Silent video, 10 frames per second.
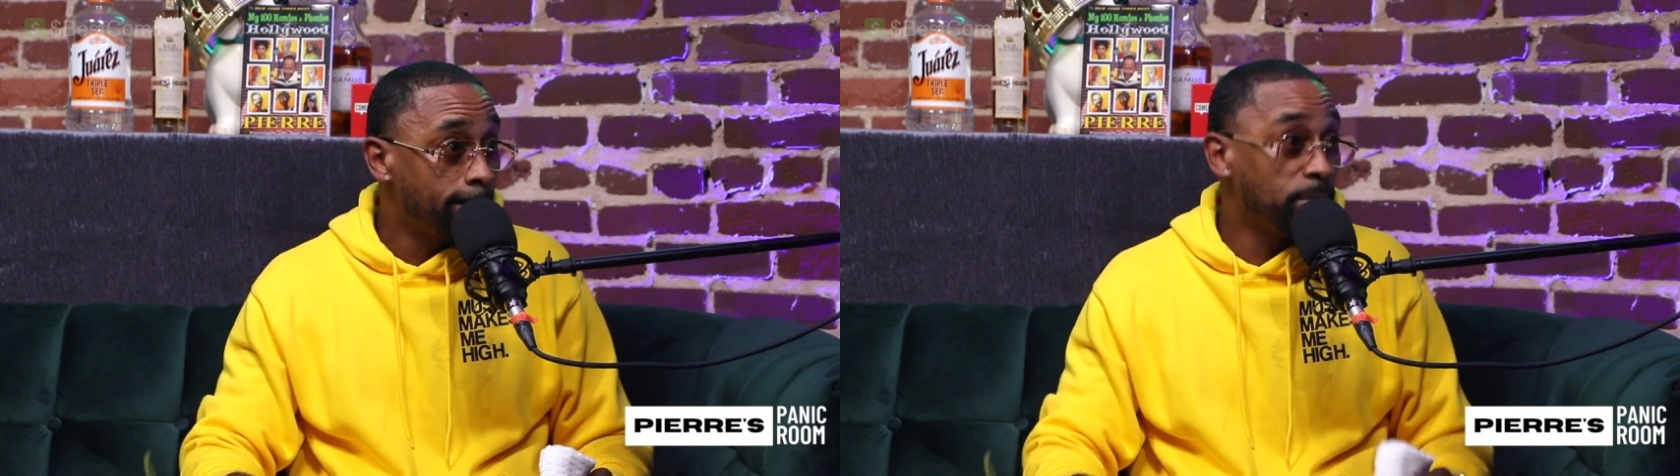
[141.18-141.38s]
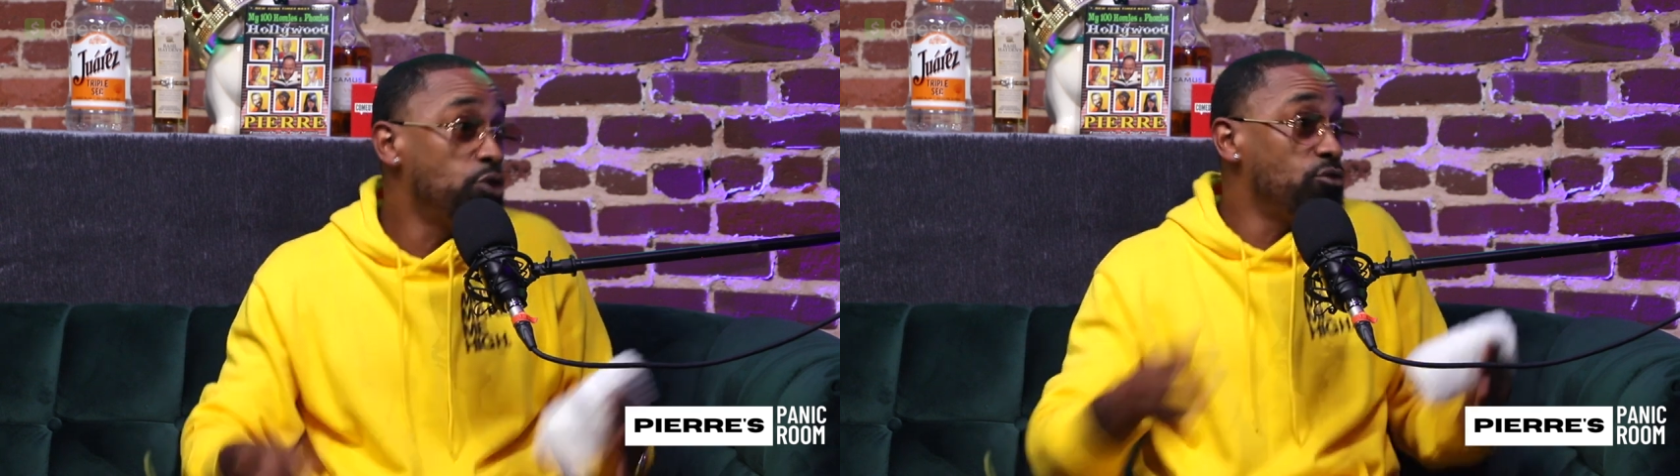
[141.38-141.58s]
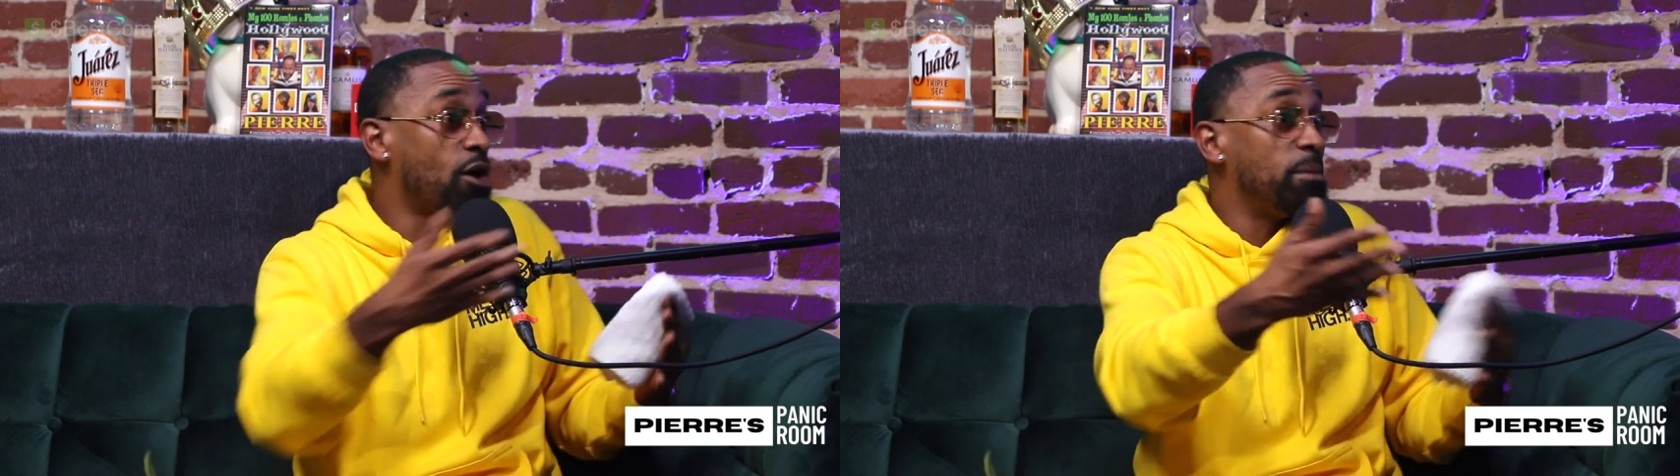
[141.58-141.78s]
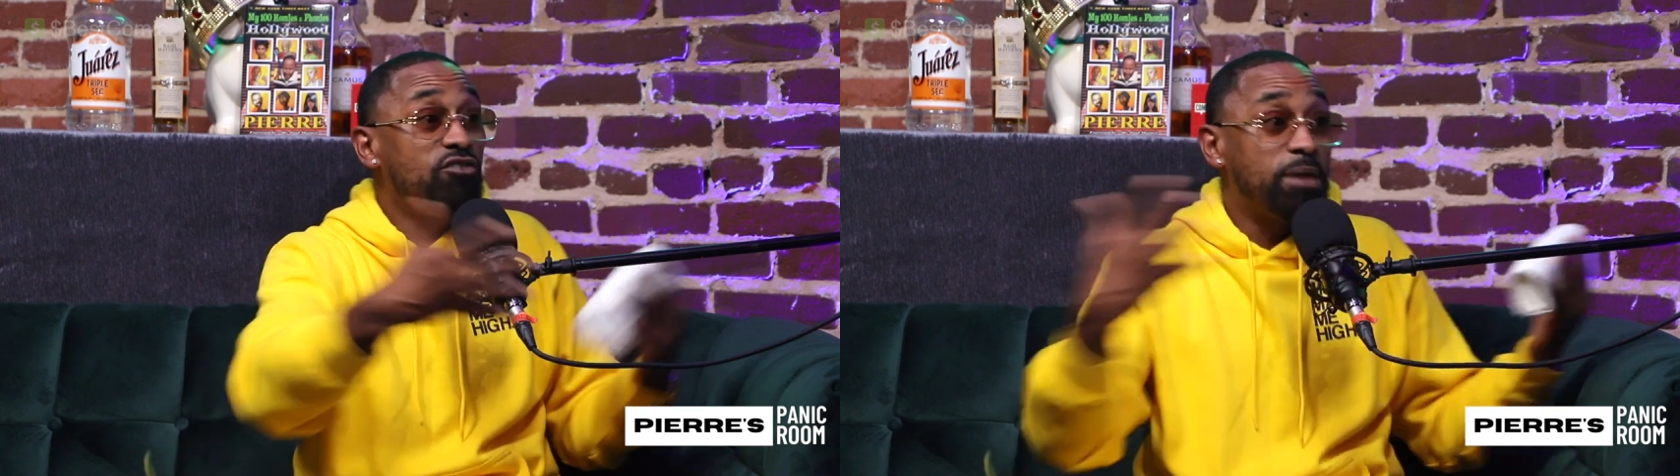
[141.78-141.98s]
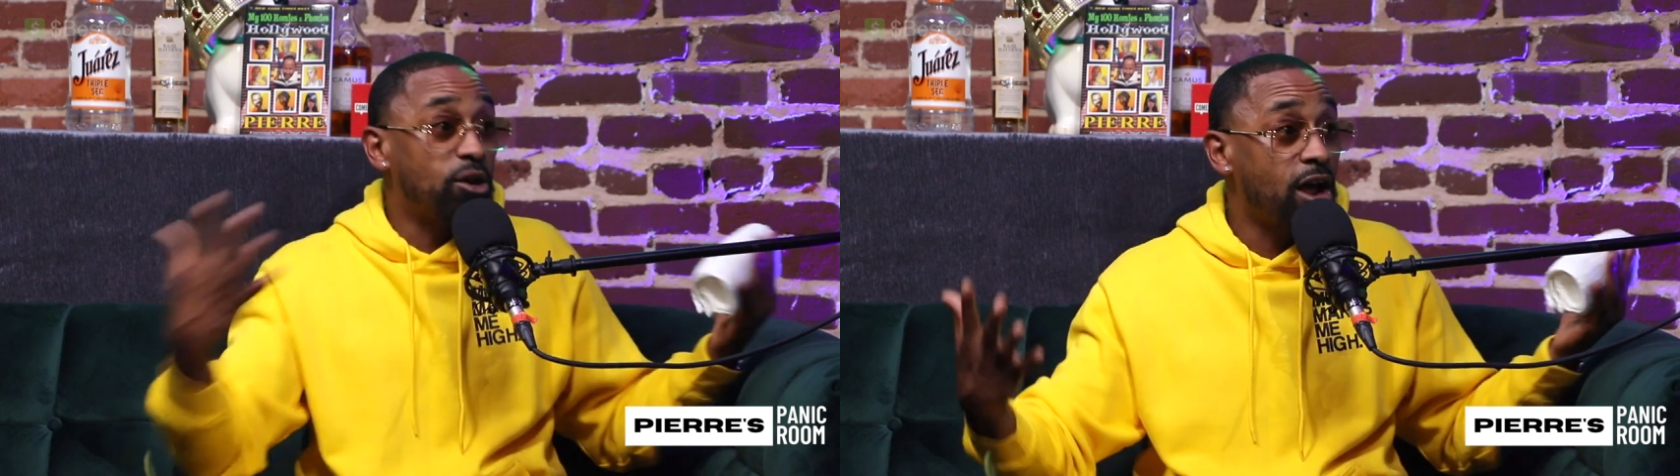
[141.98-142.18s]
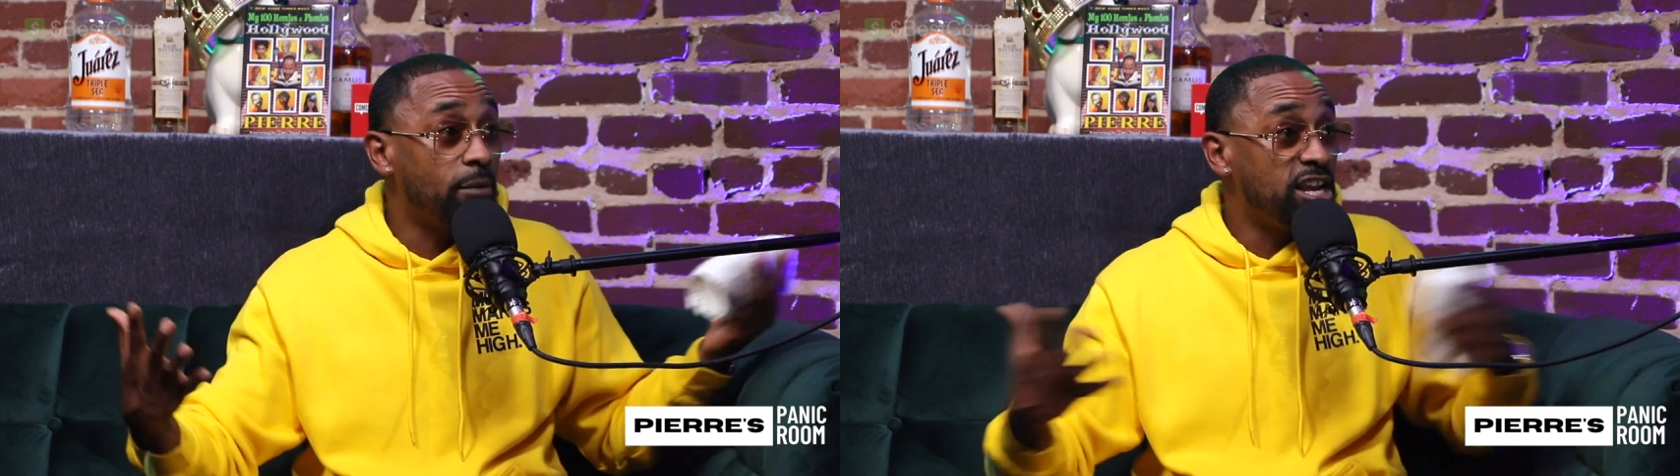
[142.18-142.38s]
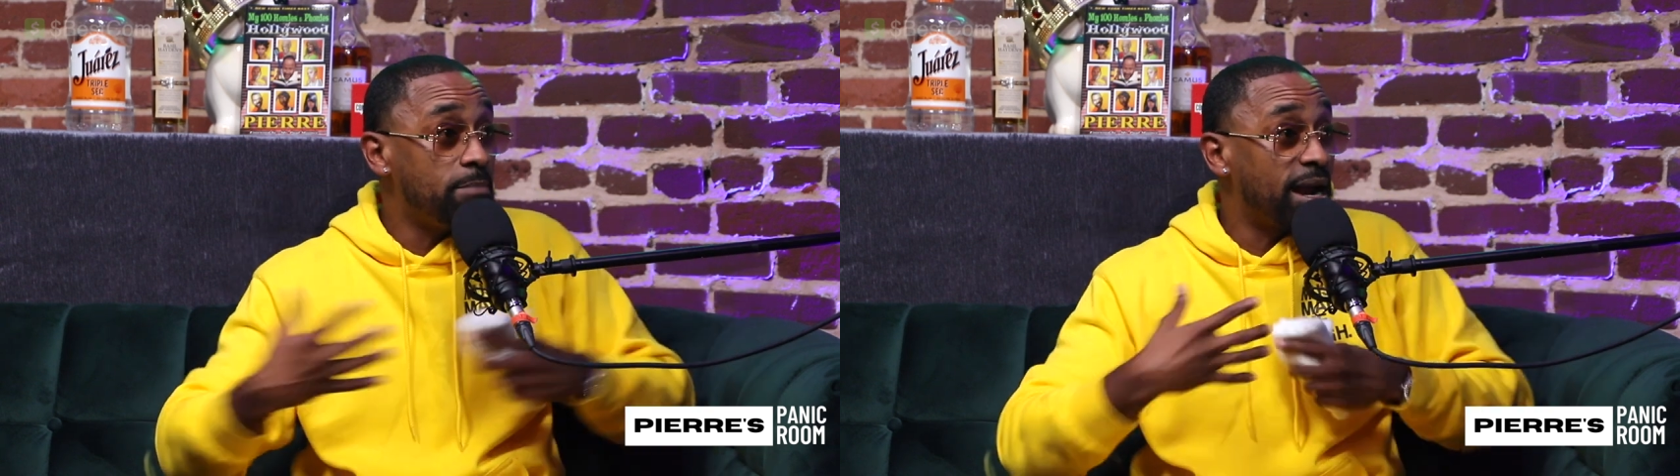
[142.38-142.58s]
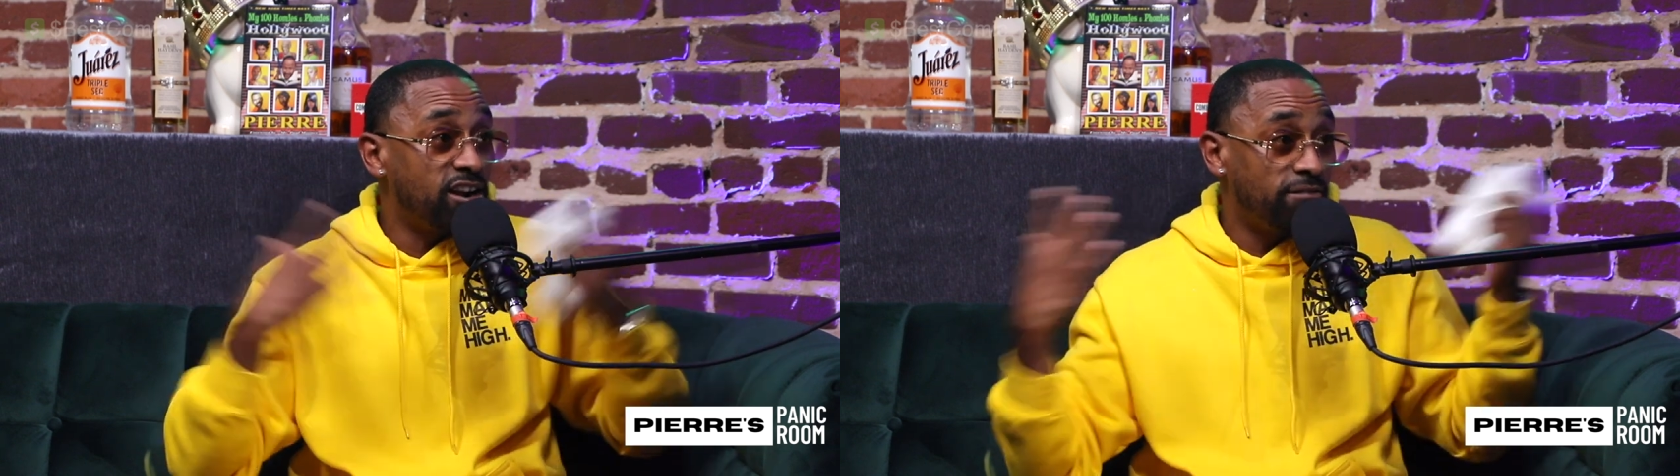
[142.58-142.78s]
You know me, you've been around me,
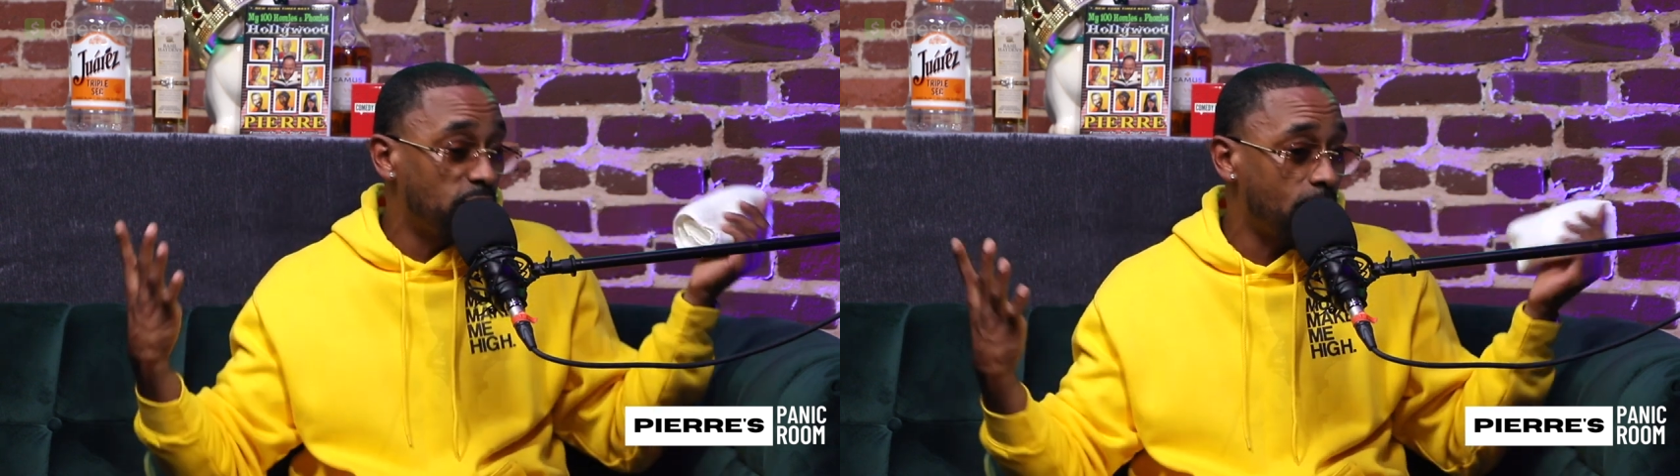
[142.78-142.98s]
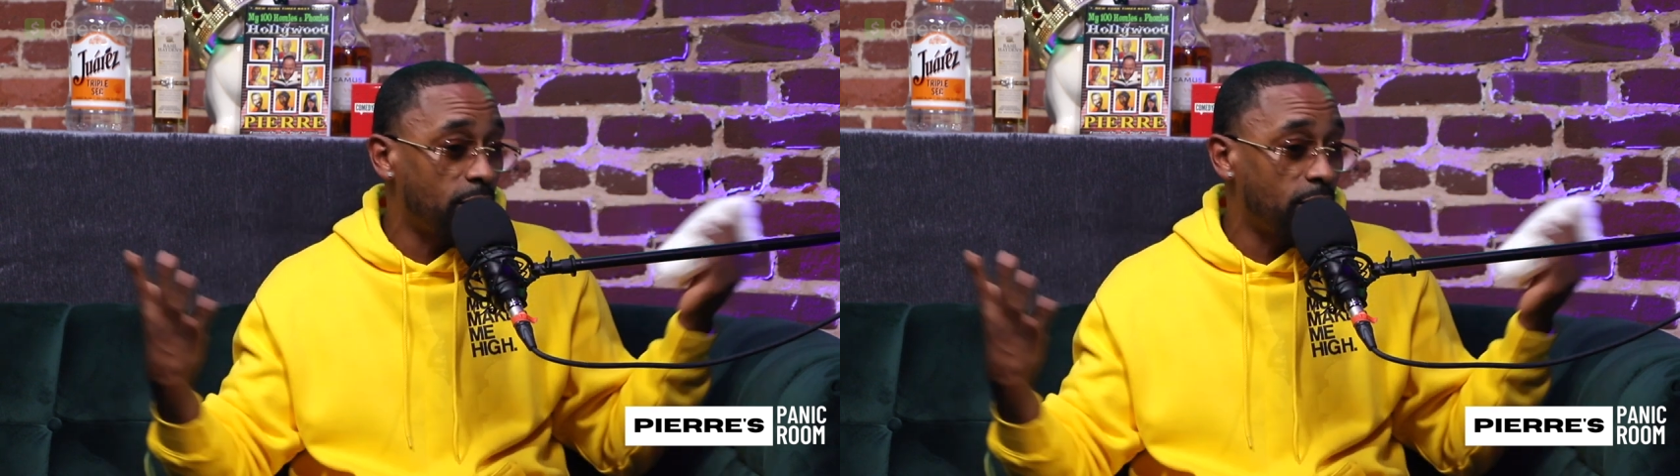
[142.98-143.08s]
anybody that's been right.